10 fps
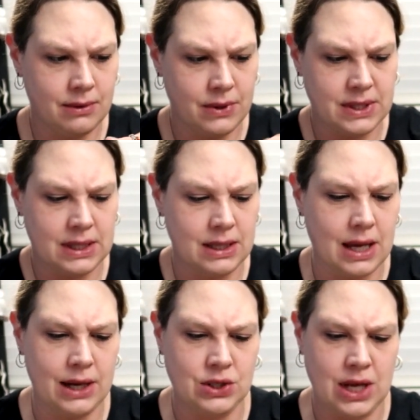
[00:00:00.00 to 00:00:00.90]
Or is it the
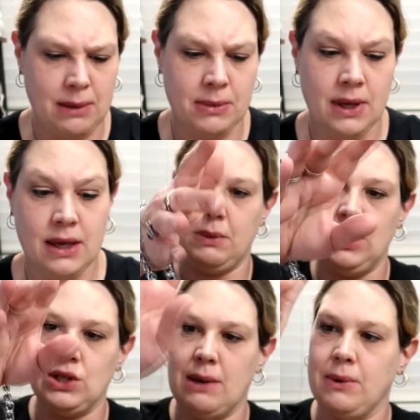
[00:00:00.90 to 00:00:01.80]
9 shape? The
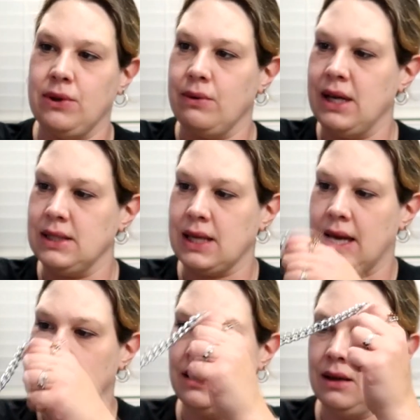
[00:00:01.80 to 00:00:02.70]
P shape on the right
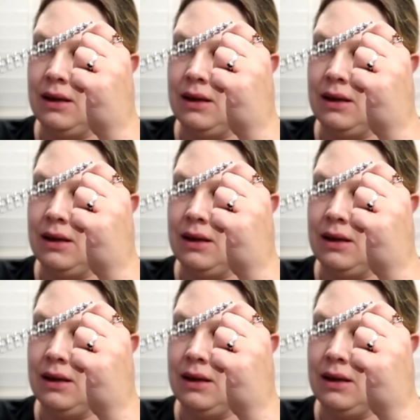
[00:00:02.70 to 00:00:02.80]
side.